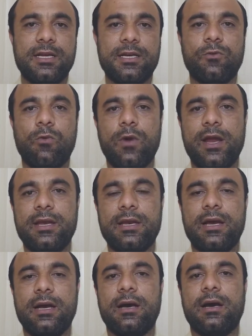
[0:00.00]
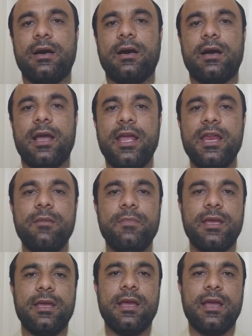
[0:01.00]
That when
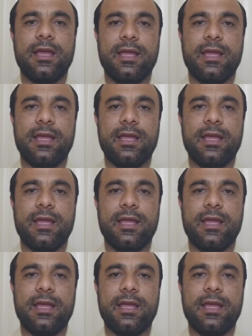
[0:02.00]
enemy